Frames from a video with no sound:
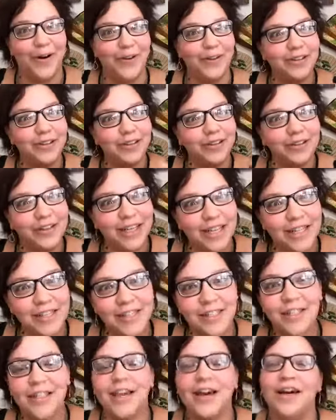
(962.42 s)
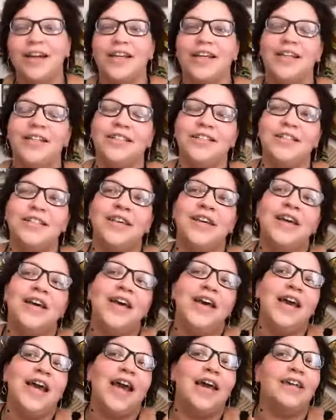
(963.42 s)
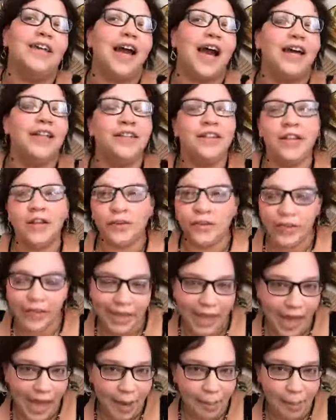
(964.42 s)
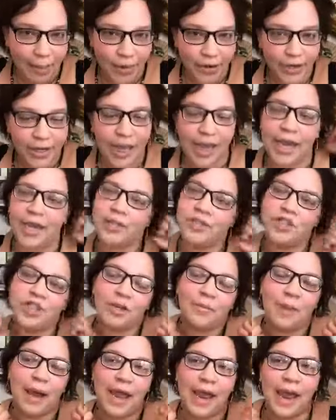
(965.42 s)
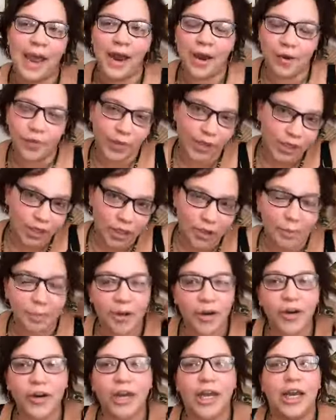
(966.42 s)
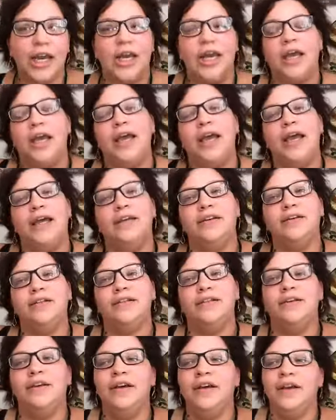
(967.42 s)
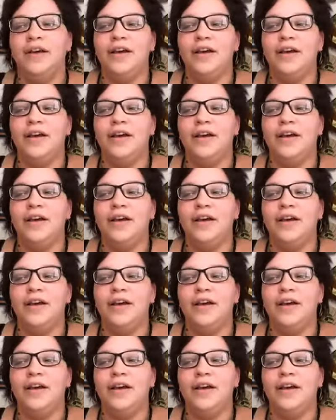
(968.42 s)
All the little kids in the audience. And I literally had a bird cage in my hair with a little bird in it. And